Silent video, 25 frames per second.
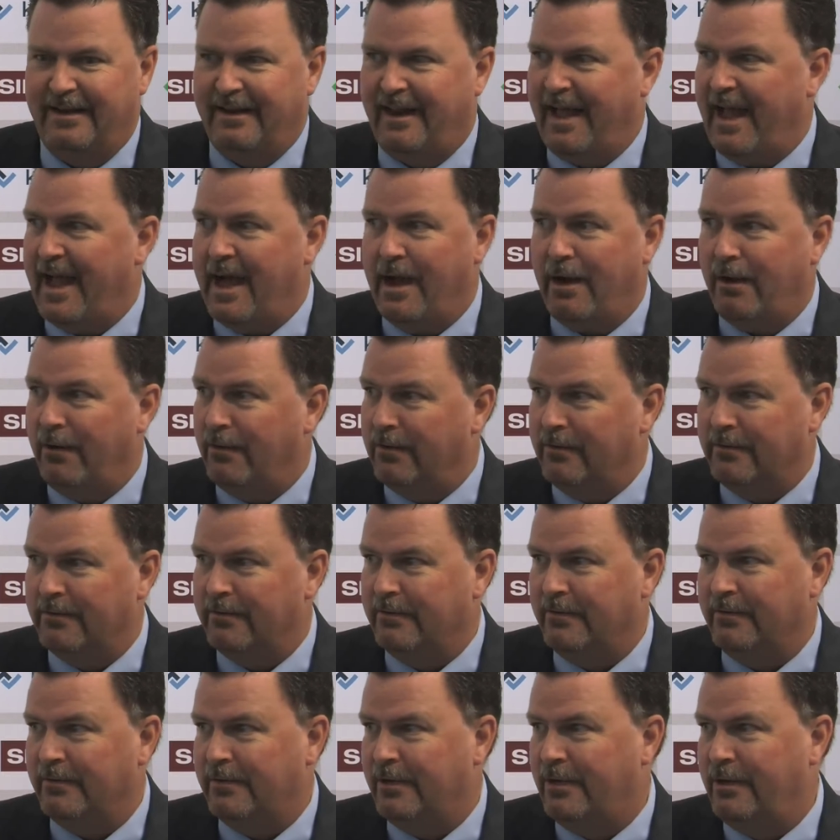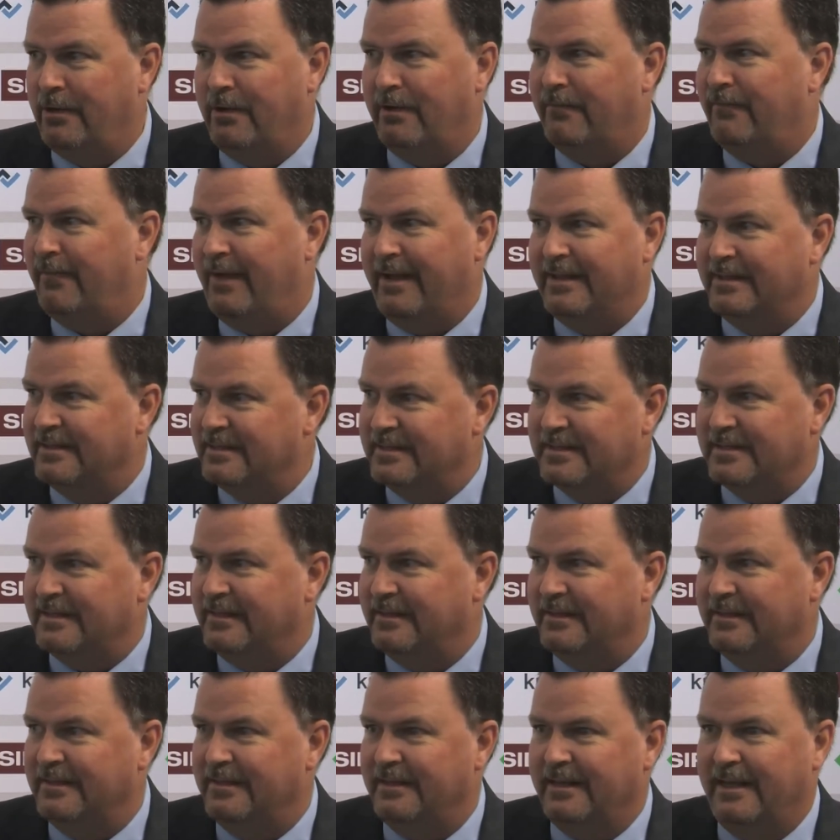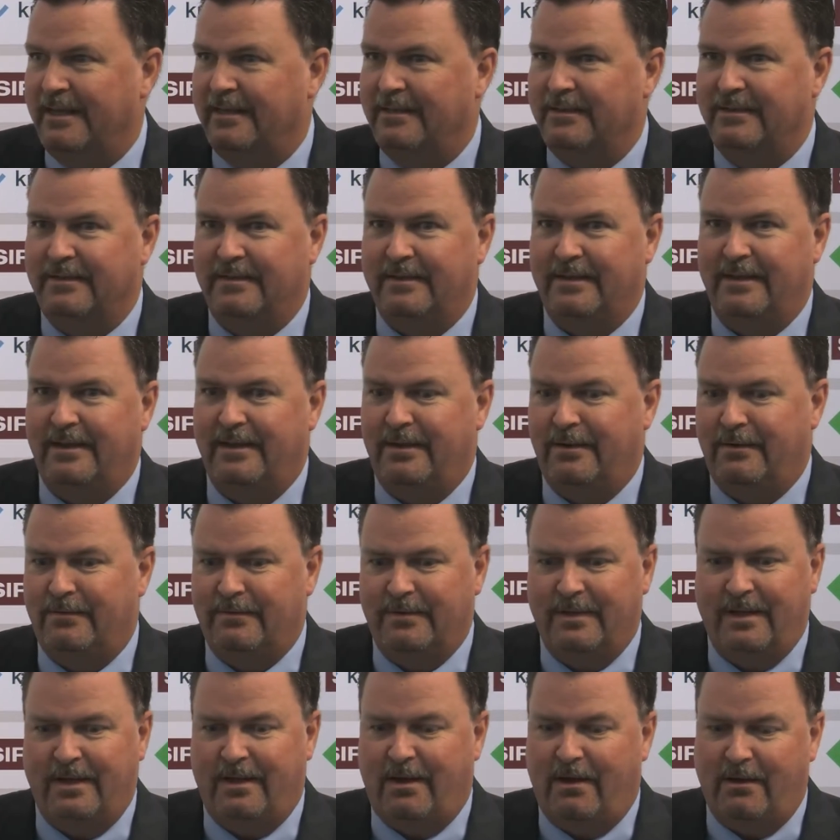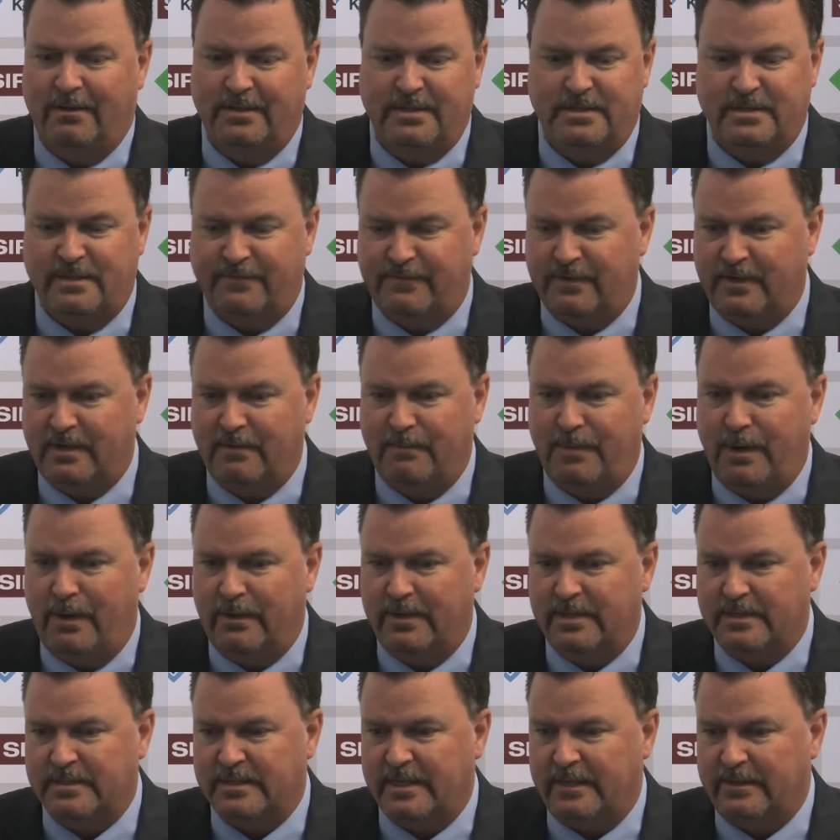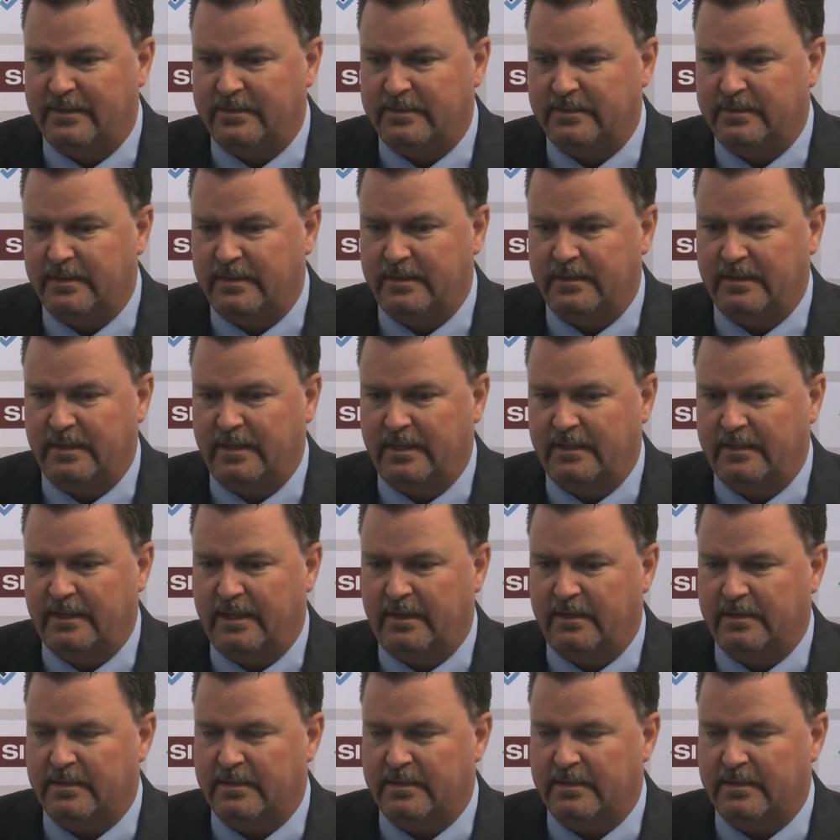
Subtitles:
Now, QFNs and all these different components that are